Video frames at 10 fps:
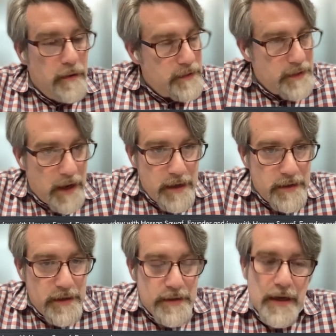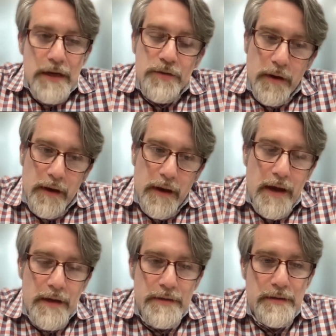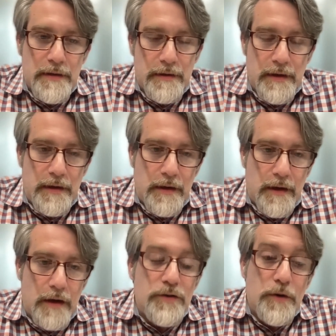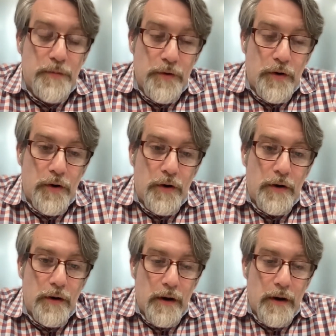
scientists as well as the entrepreneur